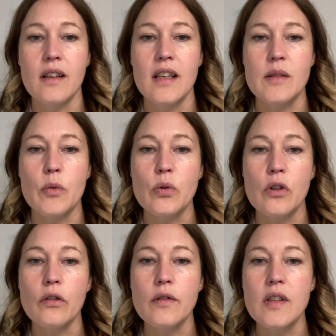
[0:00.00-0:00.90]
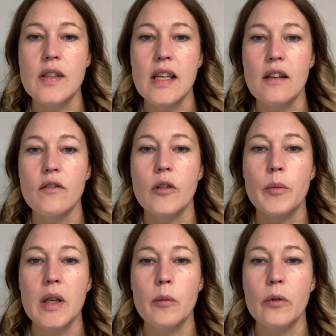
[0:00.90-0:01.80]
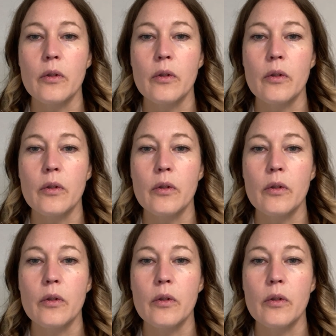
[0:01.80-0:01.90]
is most often seen for people